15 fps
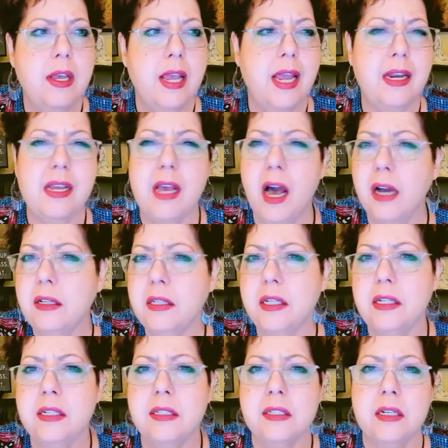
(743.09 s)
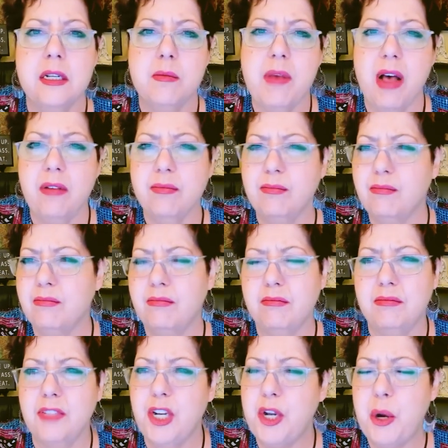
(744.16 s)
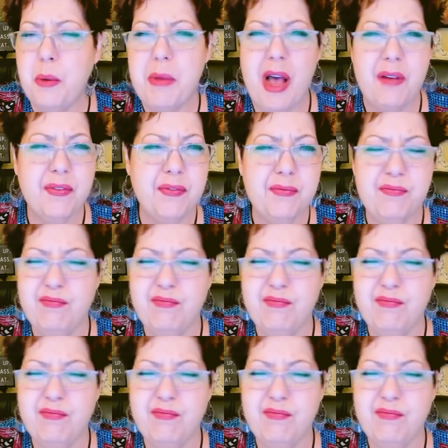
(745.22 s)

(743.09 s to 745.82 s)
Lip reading: any ugliness, any malice,